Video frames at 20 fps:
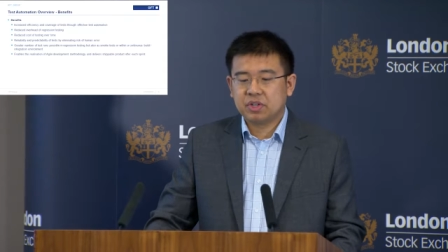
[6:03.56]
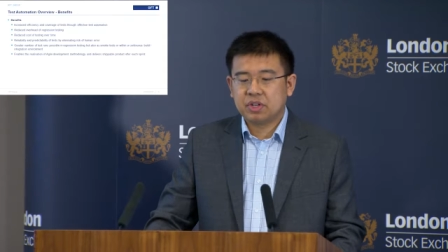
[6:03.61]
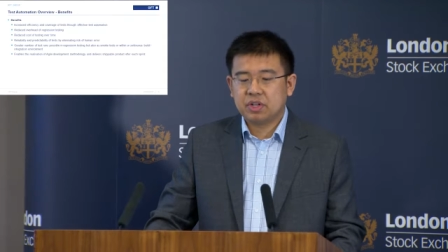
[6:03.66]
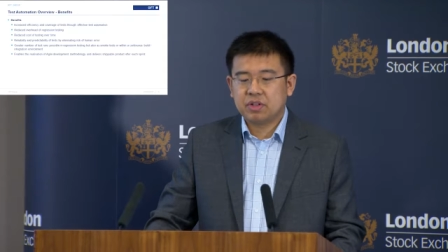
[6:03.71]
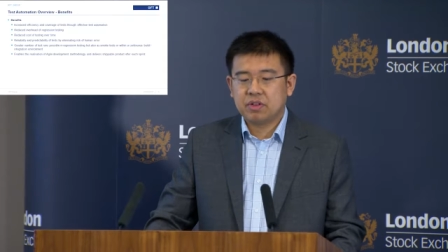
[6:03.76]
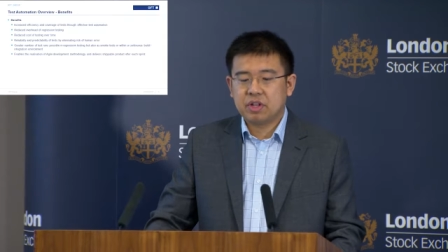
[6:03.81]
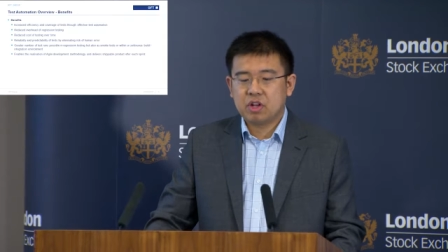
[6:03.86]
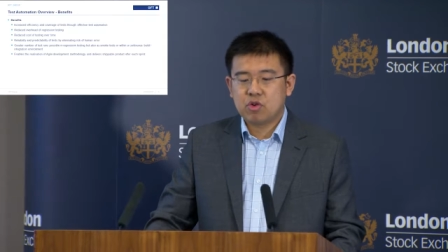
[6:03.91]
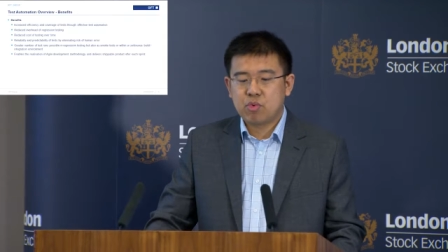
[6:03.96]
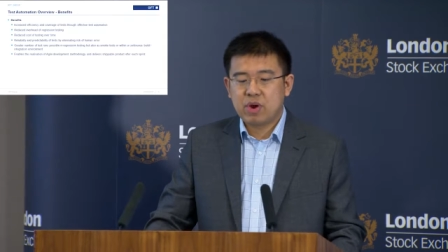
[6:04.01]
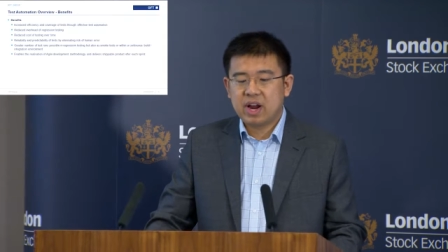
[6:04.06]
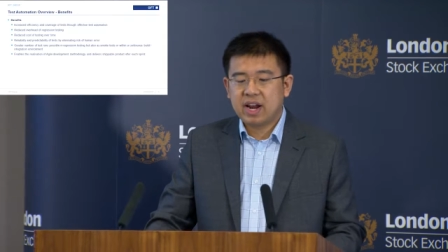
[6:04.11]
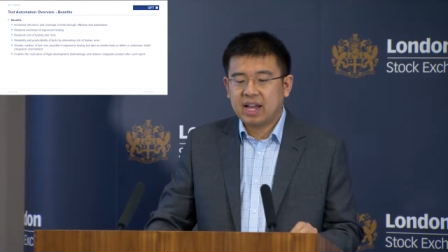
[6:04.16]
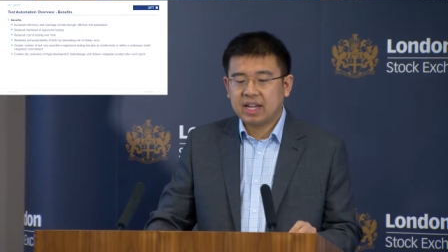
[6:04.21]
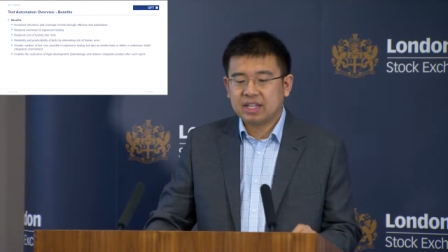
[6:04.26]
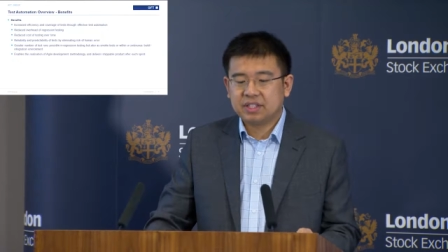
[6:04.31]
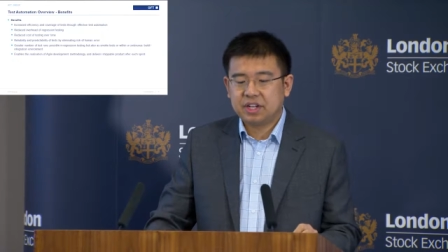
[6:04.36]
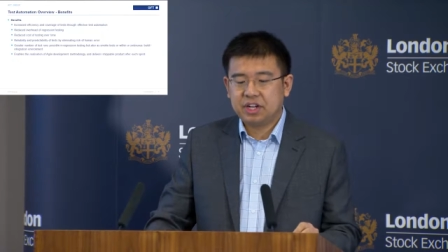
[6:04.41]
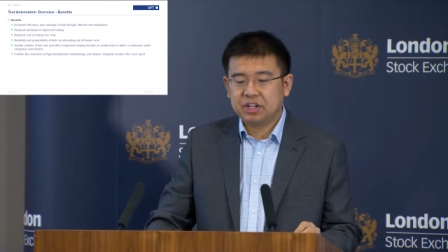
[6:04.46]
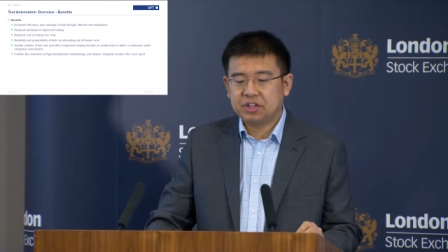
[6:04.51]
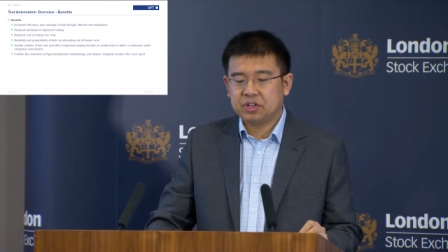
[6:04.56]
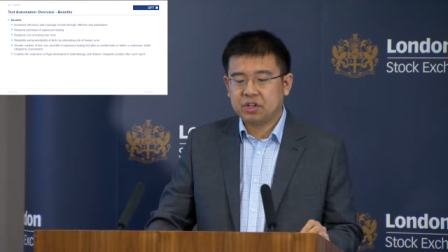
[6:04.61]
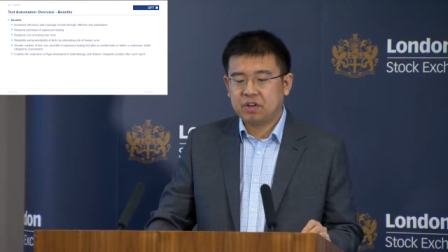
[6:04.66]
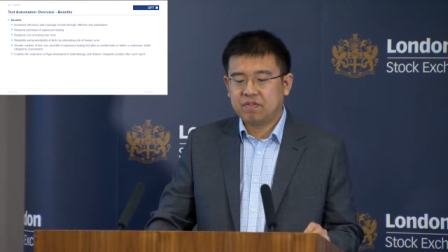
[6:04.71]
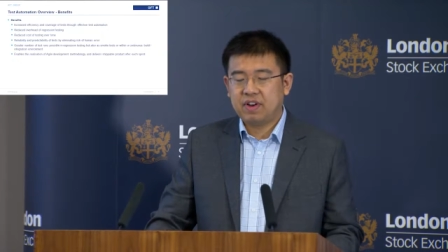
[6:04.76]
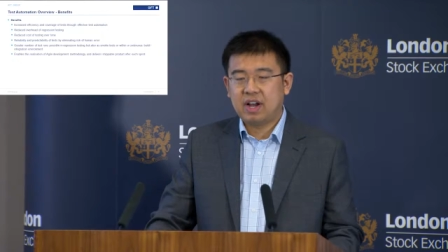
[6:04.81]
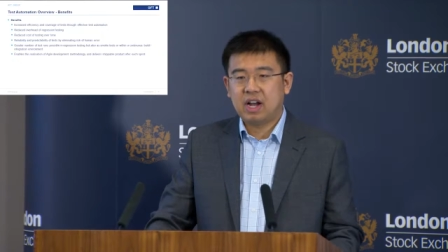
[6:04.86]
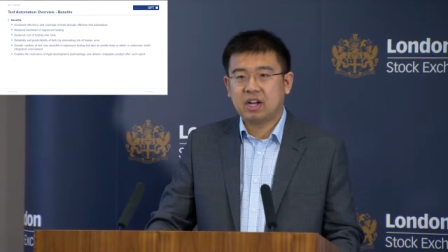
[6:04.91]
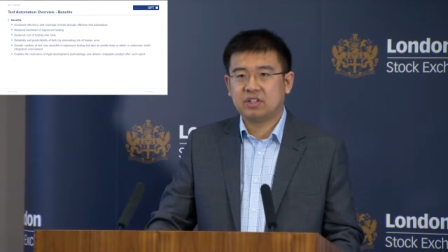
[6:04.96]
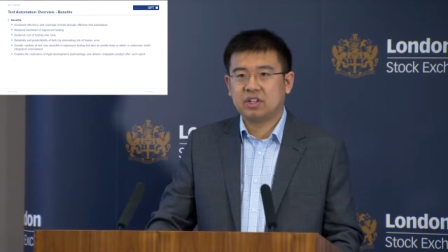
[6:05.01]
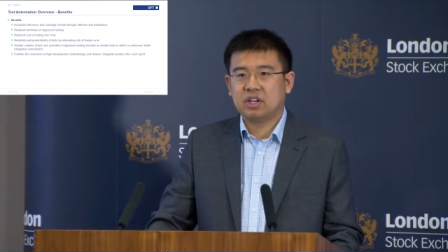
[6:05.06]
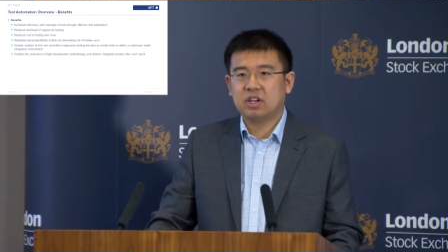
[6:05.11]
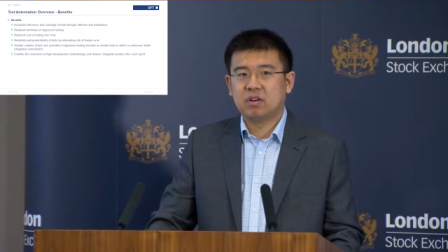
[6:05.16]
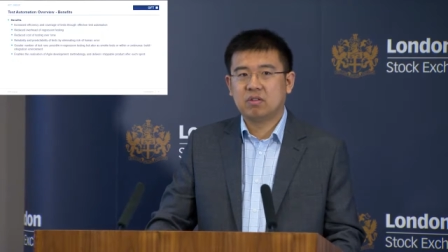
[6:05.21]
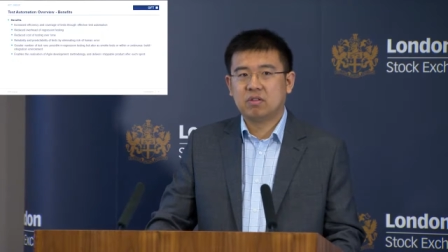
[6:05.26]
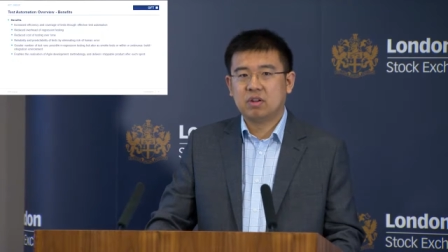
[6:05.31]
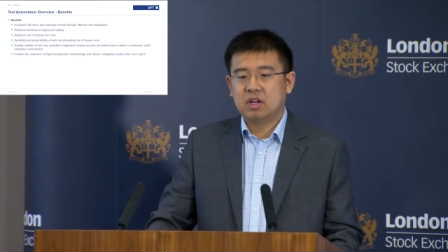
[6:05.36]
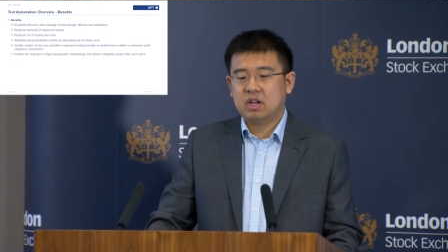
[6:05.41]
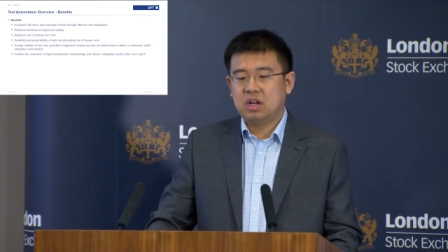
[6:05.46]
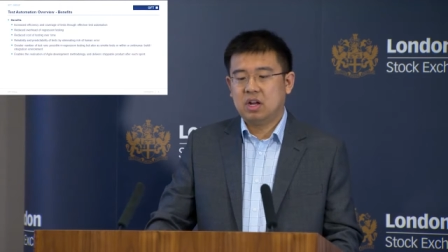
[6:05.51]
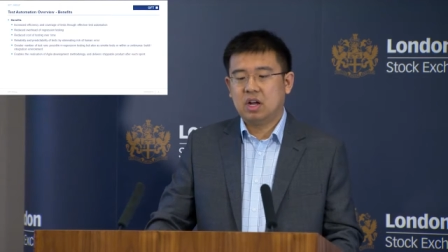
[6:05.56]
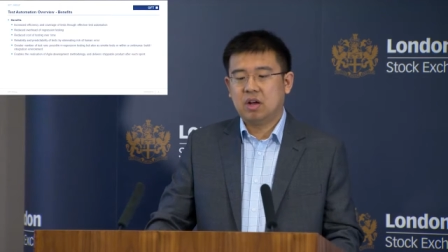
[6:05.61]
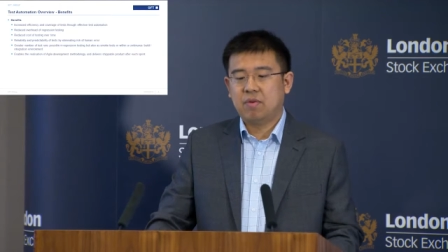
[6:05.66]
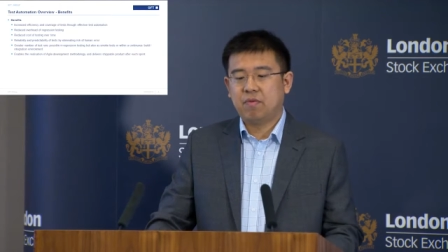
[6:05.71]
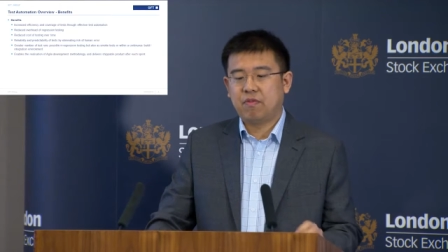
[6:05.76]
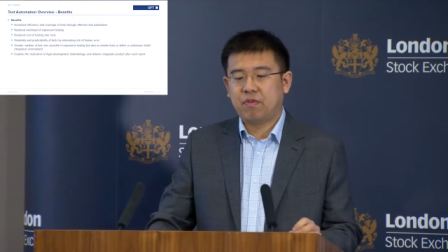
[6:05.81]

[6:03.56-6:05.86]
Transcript: the, the realization of Agile um,